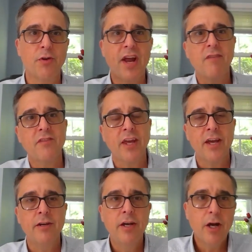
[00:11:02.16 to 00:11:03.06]
and have to
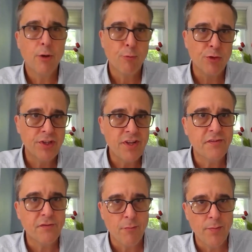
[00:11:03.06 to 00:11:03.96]
get a
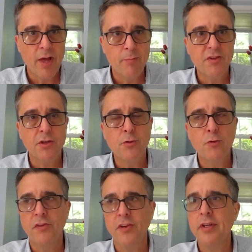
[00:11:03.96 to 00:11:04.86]
release from them to
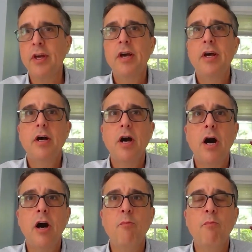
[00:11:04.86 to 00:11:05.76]
use it.
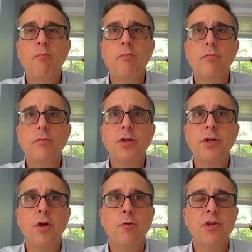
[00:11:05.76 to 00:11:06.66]

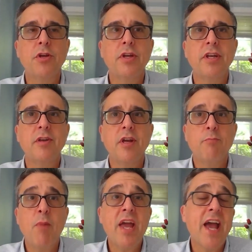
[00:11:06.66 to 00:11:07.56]
It
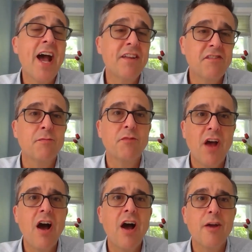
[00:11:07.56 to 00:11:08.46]
may add some
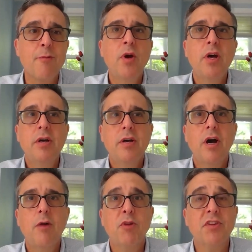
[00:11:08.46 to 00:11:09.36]
time,
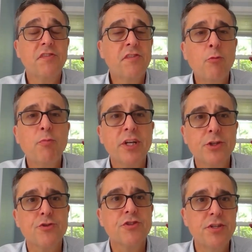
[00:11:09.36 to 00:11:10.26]
but still
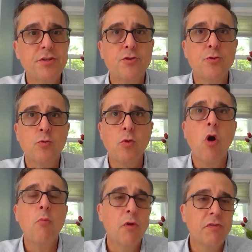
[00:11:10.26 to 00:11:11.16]
pictures can do
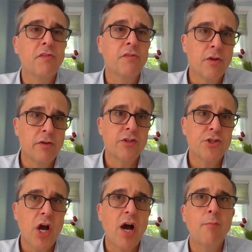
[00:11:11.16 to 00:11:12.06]
almost as good of a
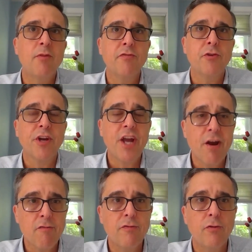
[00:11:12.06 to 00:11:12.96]
job if you're
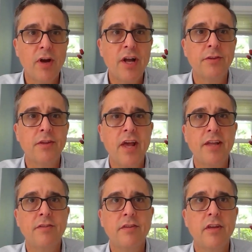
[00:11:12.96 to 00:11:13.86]
careful and
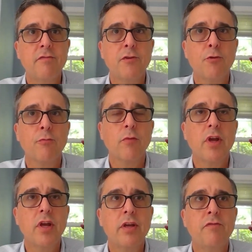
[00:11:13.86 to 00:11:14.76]
if
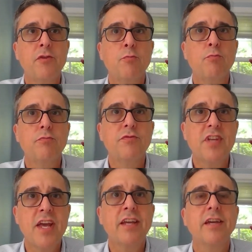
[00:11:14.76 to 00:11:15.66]
you
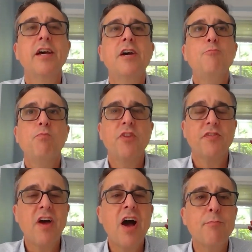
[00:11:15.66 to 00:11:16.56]
take the
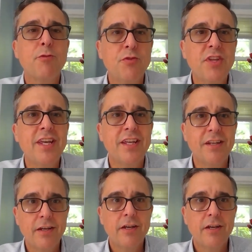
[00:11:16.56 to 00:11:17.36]
time you need